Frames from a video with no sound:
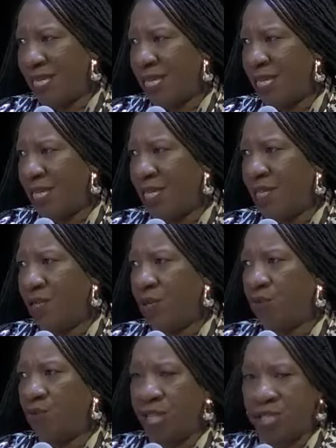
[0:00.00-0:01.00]
in
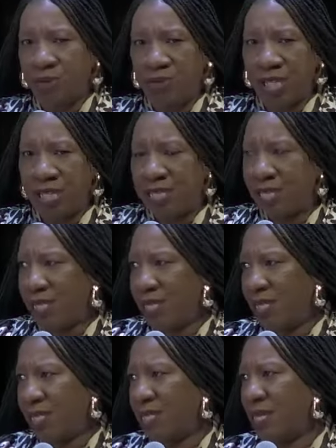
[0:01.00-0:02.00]
racial
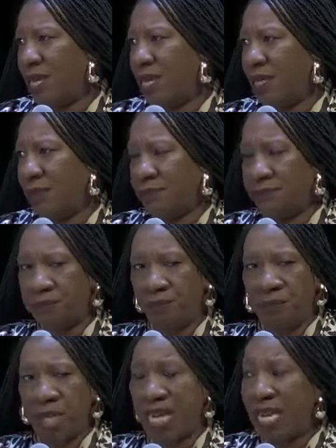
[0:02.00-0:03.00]
justice, um, mm-hmm.
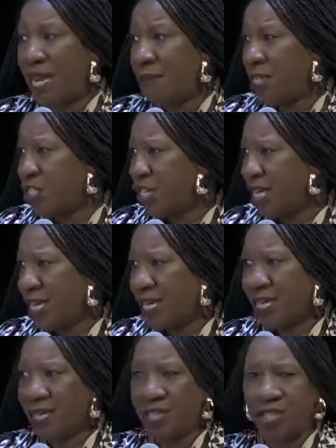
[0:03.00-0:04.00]
climate
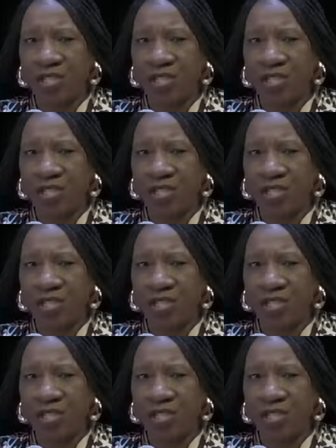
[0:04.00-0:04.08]
change, training